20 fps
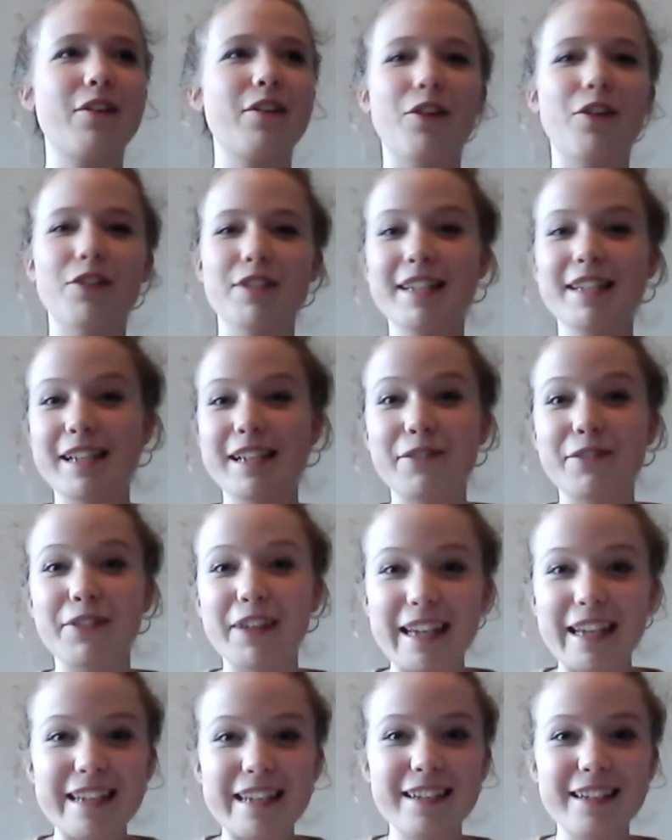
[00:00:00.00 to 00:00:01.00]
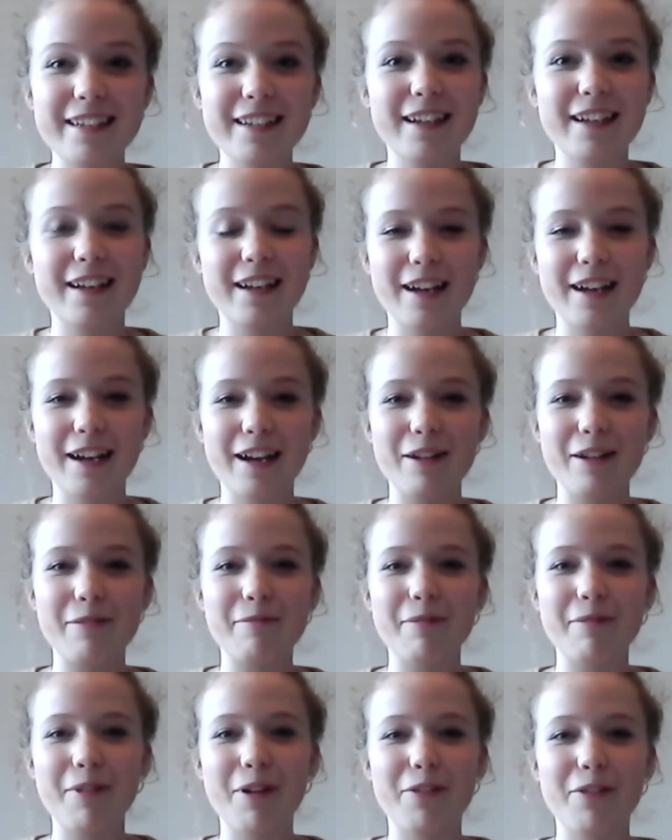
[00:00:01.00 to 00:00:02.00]
TV.
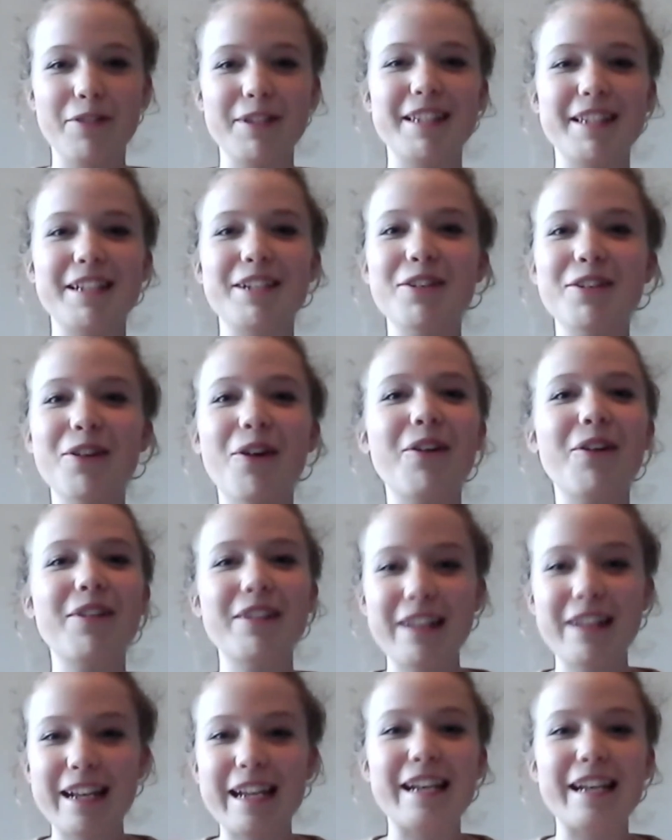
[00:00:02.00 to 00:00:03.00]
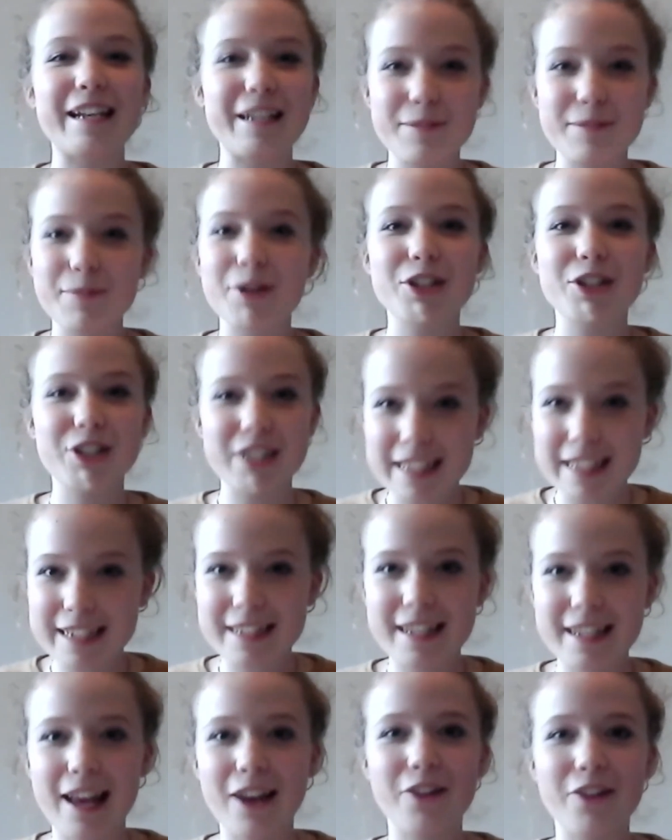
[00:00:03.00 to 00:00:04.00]
Obviously not in as much
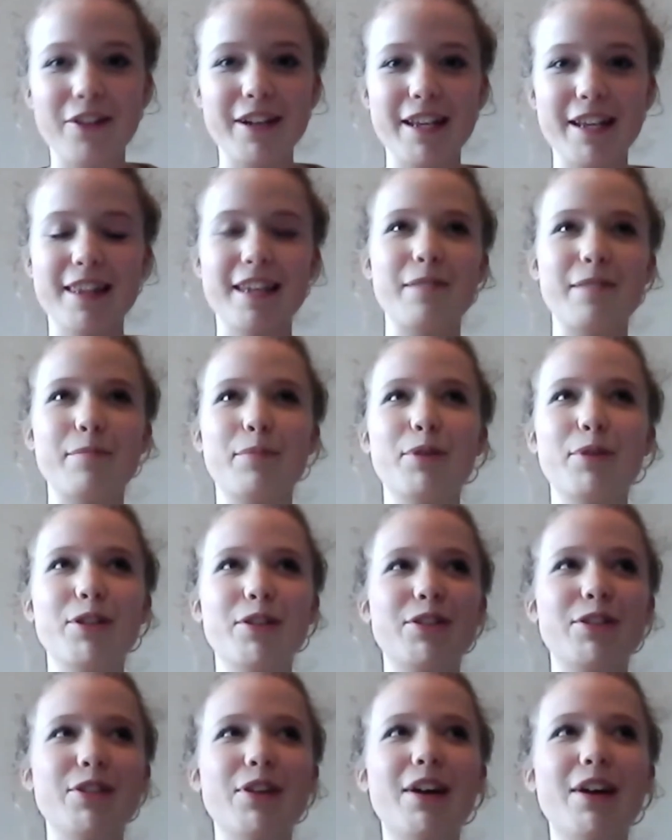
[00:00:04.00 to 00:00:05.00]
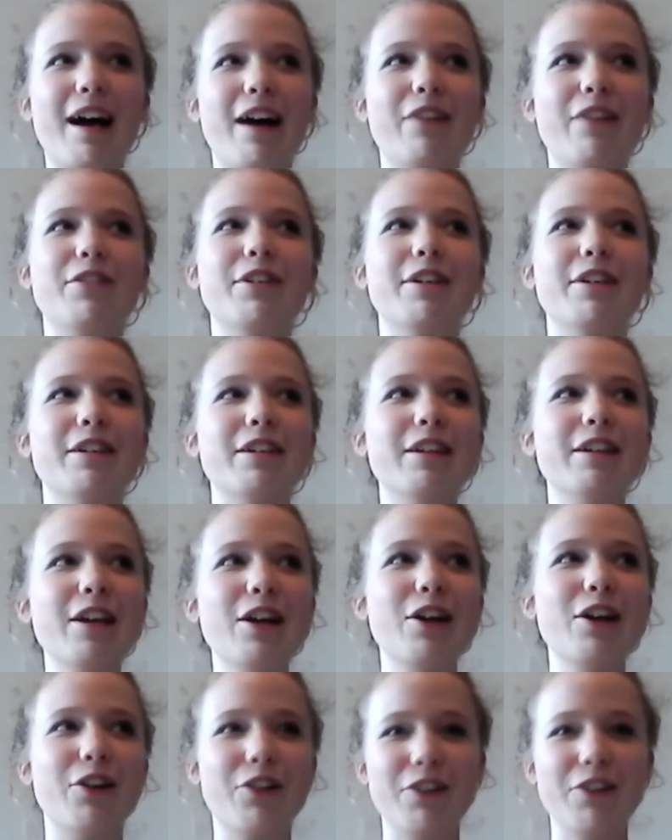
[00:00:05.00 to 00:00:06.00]
detail or anything, but you do have a
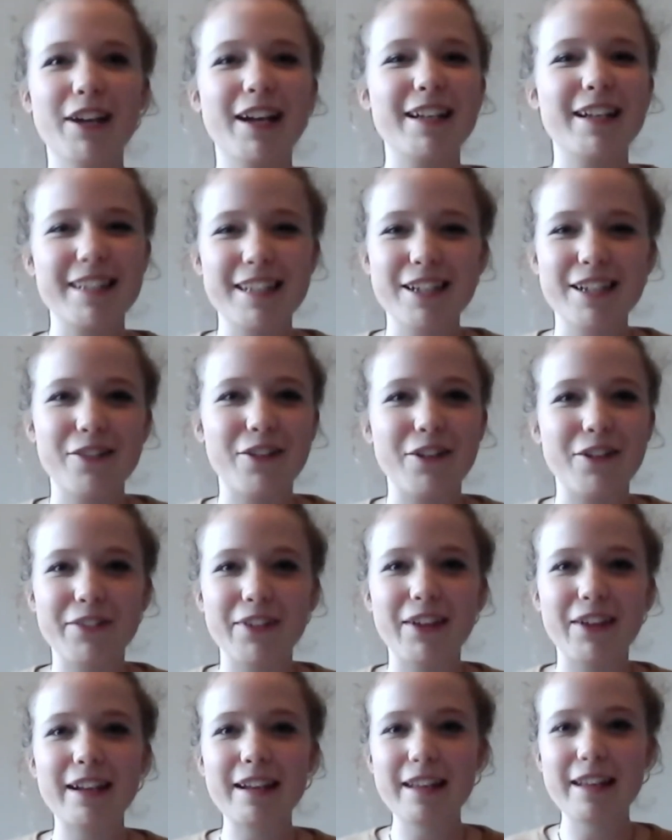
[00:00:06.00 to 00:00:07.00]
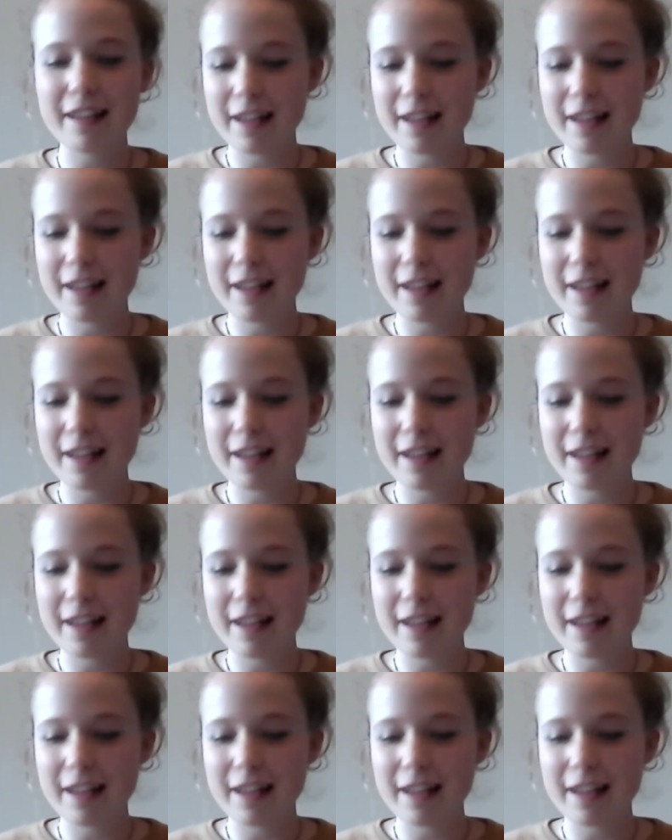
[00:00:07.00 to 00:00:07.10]
good idea of it.